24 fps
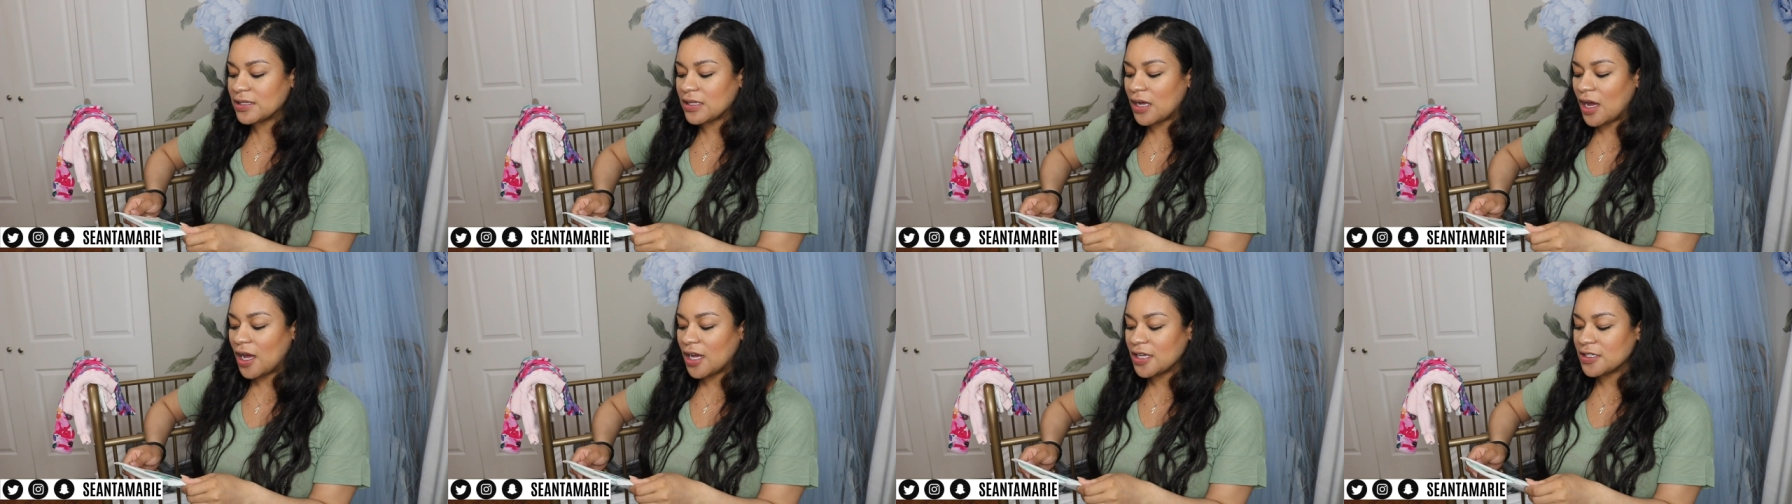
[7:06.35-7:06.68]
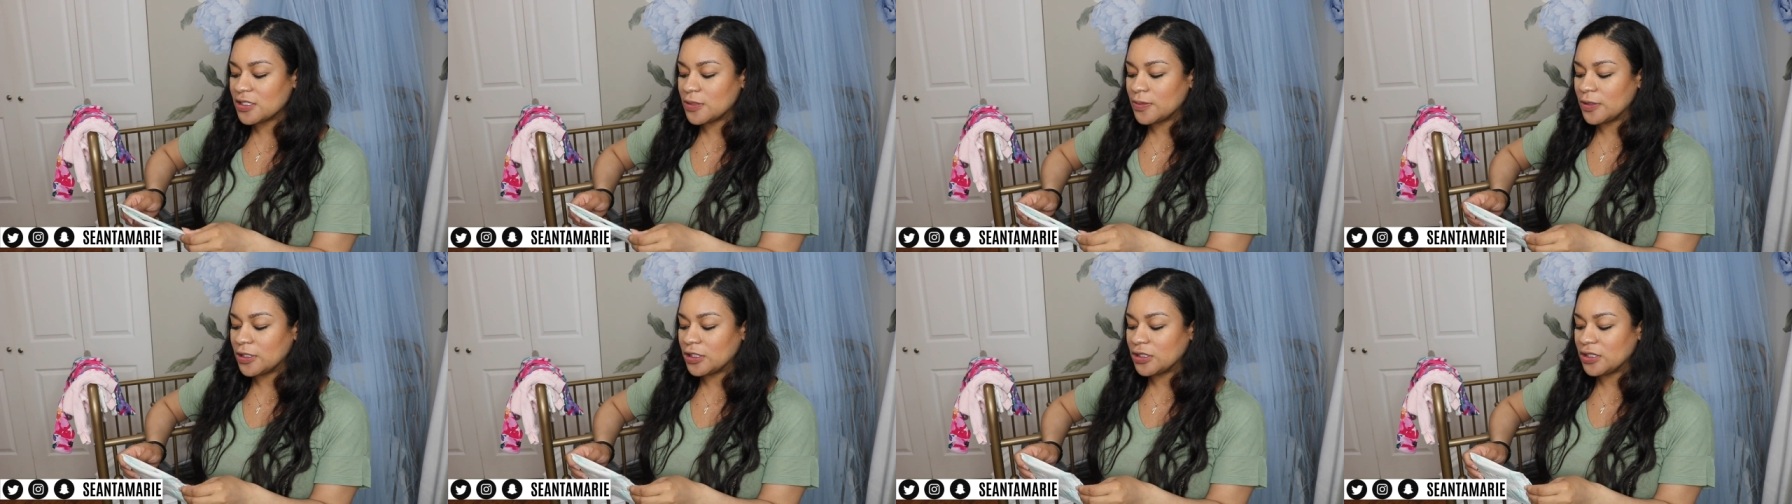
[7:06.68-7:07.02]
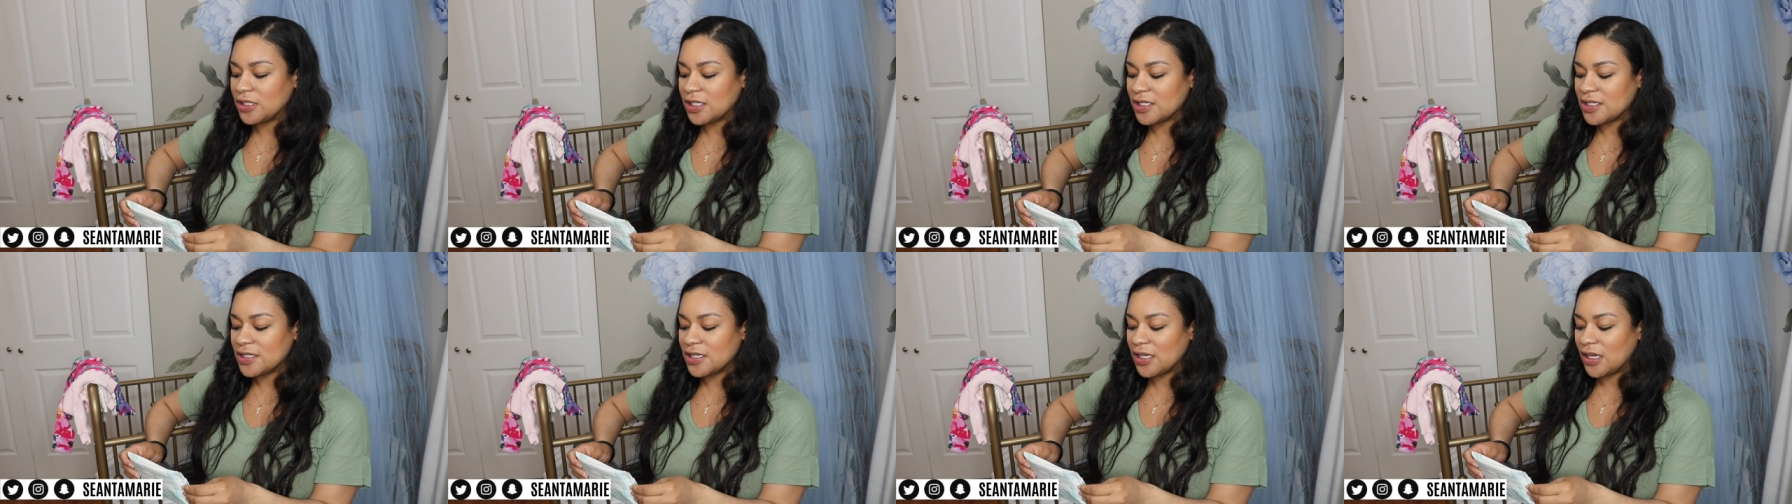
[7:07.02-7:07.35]
the hospital
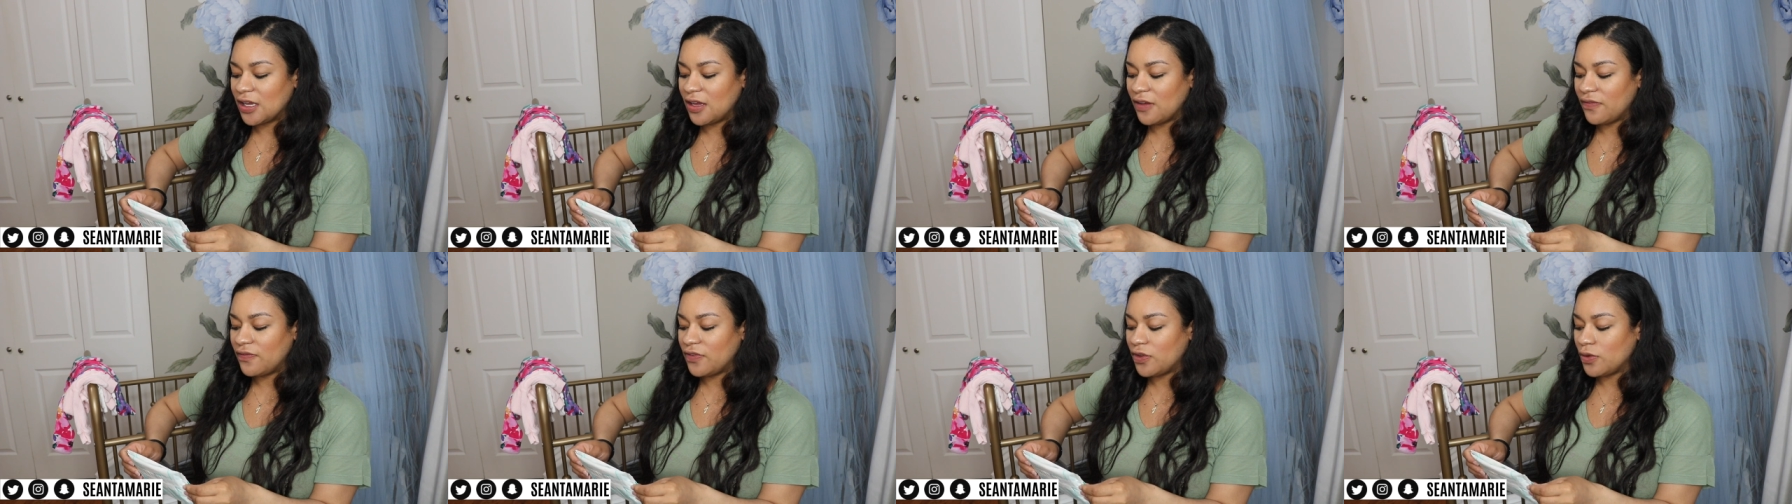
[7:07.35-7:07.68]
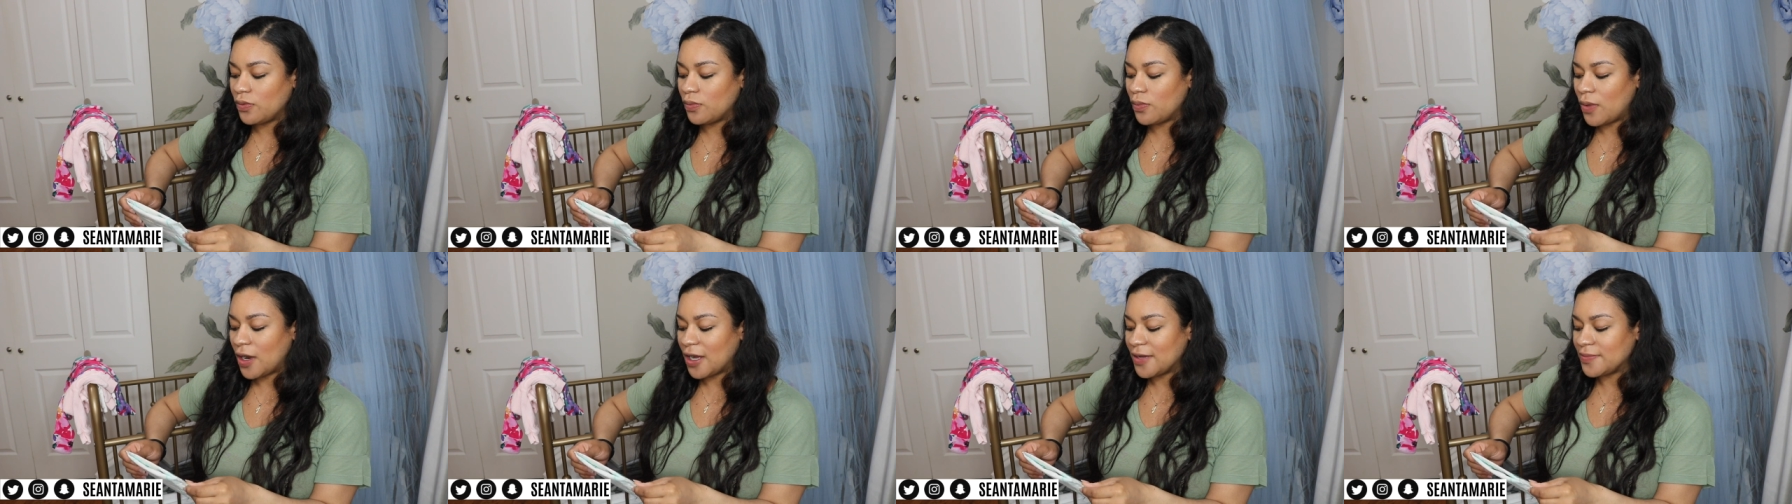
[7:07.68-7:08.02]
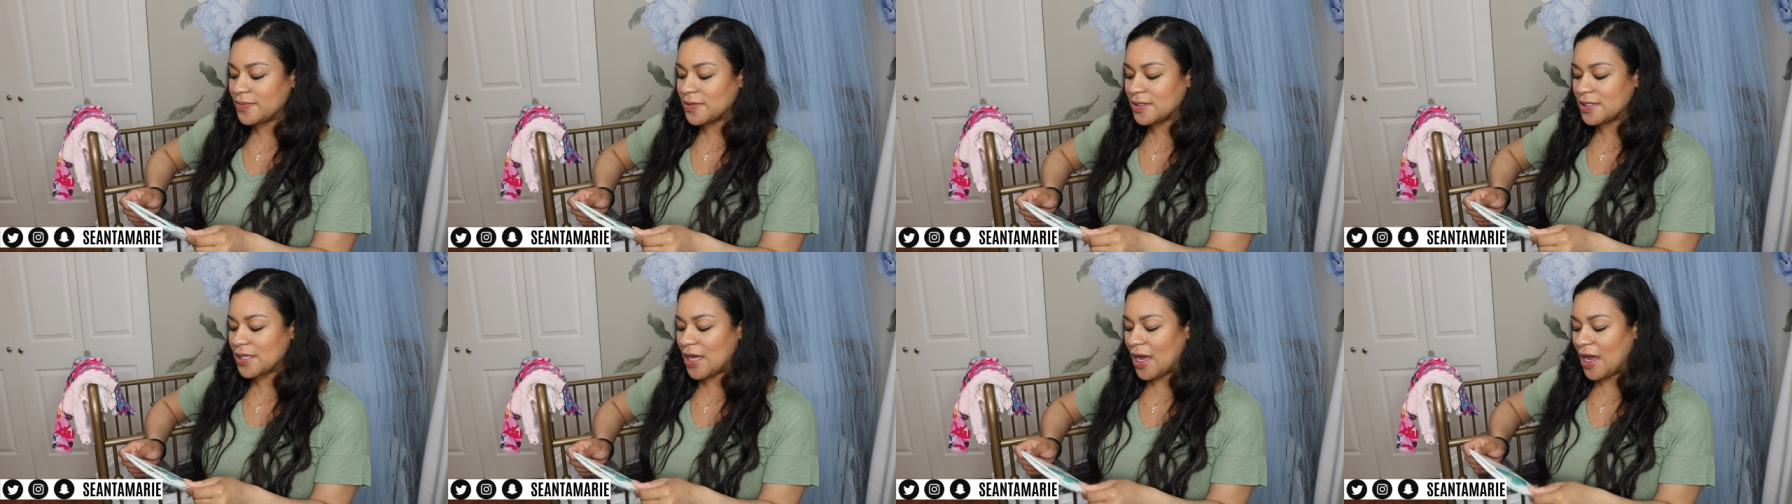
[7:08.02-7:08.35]
doesn't give you
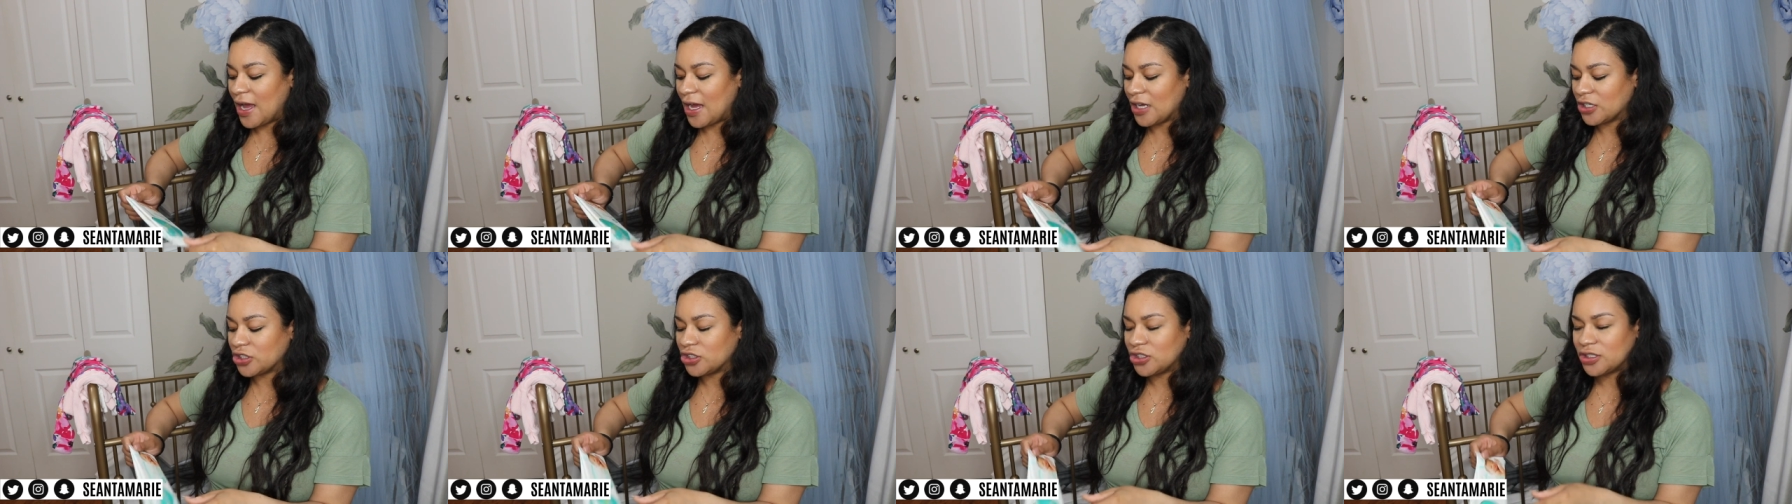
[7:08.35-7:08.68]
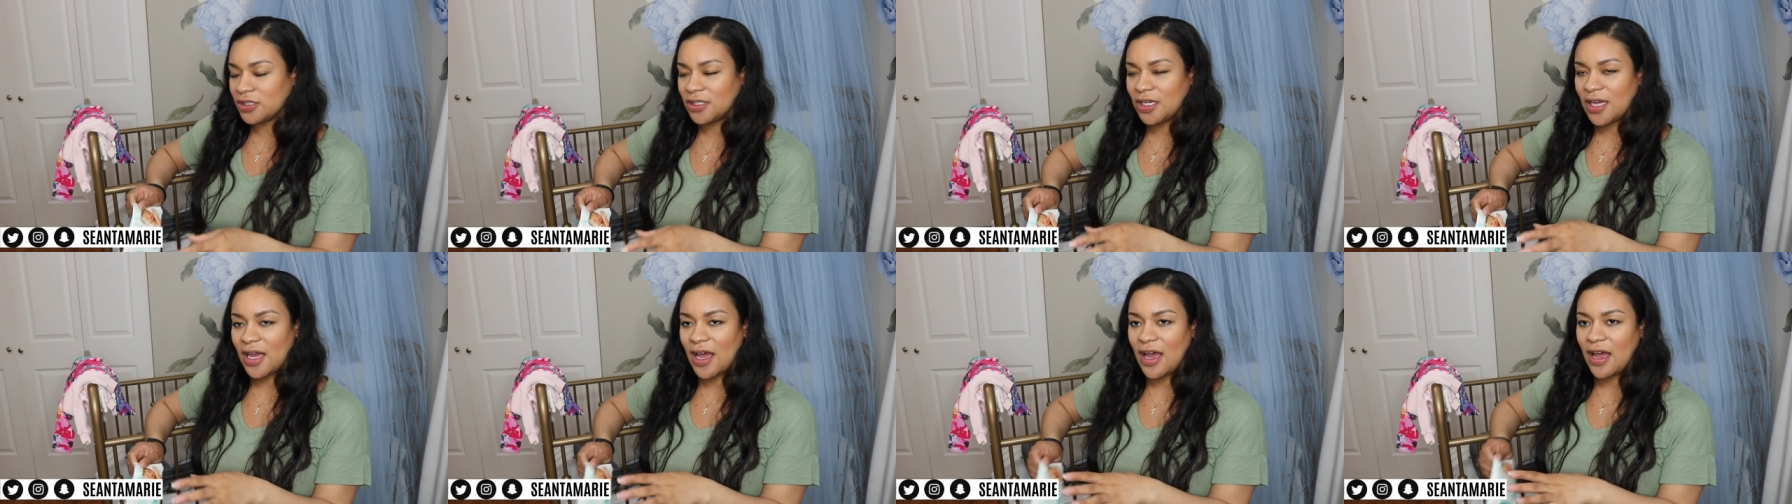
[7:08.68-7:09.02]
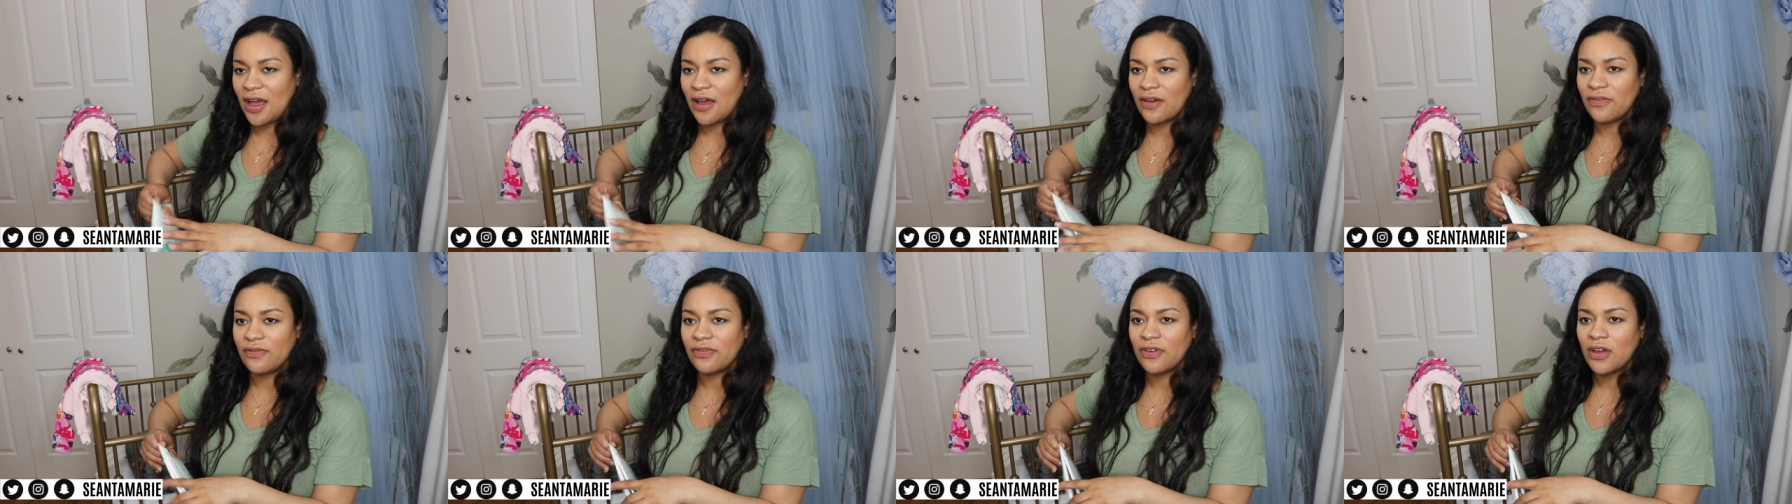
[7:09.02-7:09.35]
wipes that actually
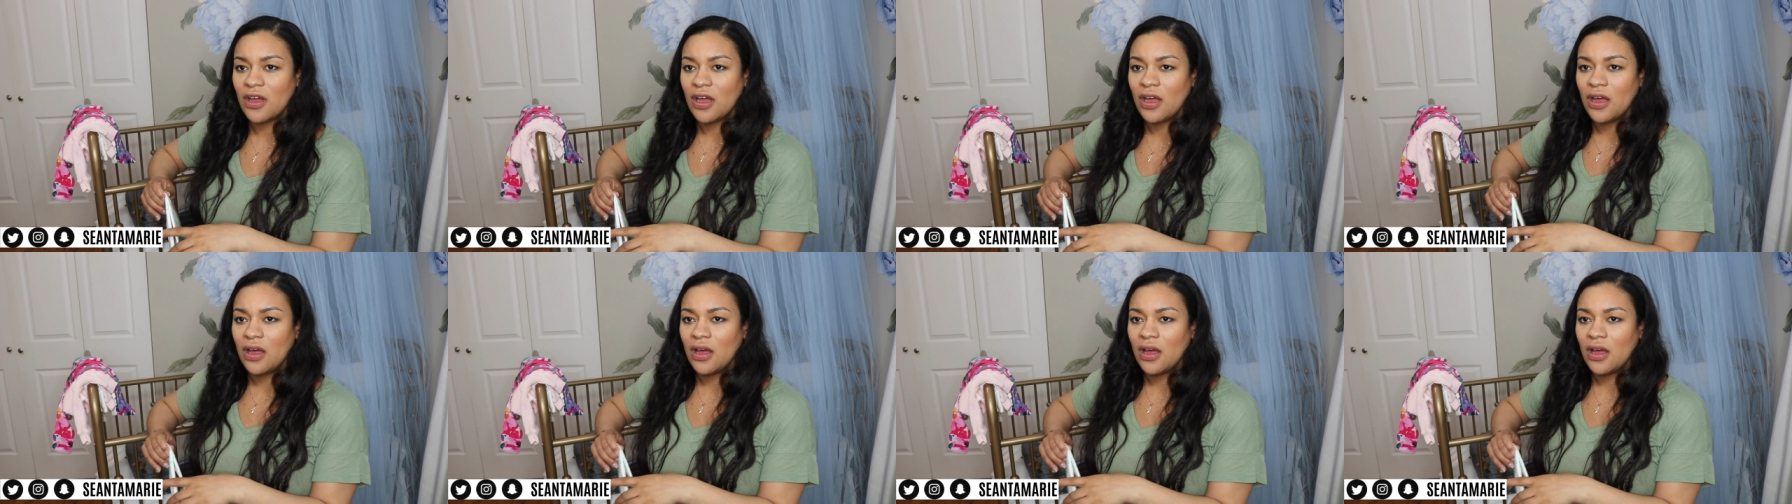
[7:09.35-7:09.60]
have